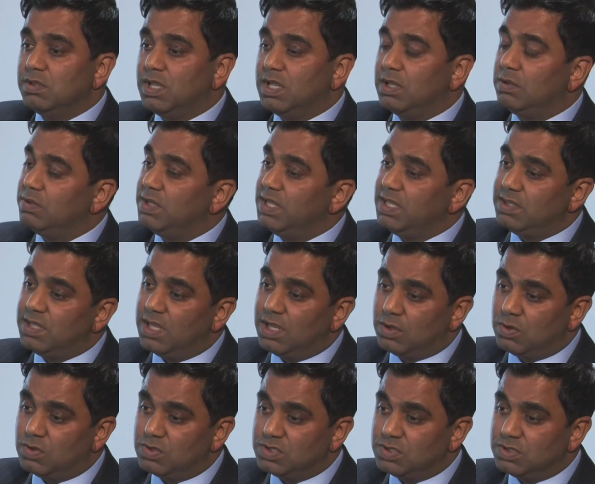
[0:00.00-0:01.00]
that will need their
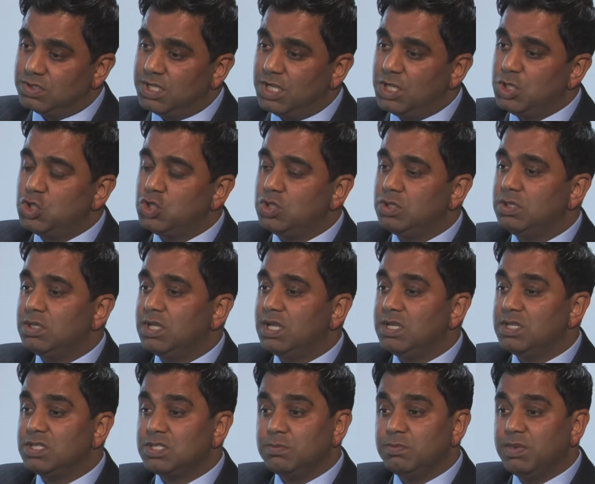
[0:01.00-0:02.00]
consultation
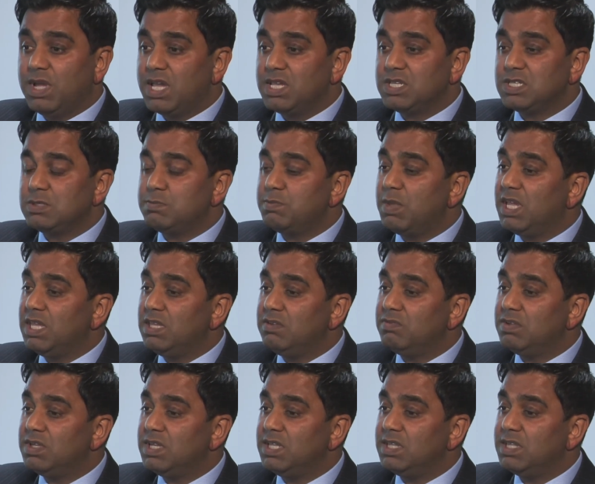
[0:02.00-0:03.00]
and in some cases may
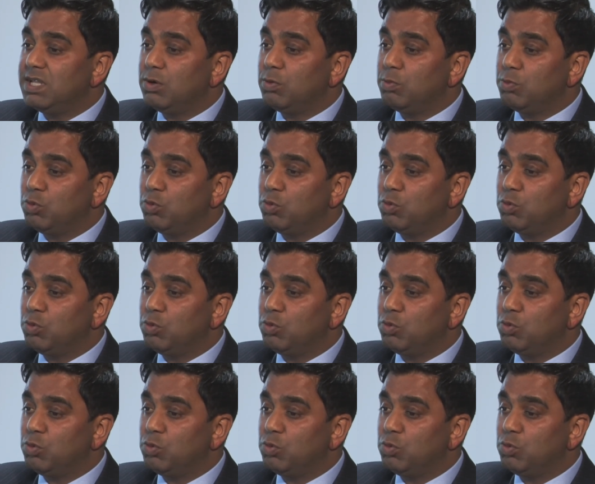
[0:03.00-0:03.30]
even need their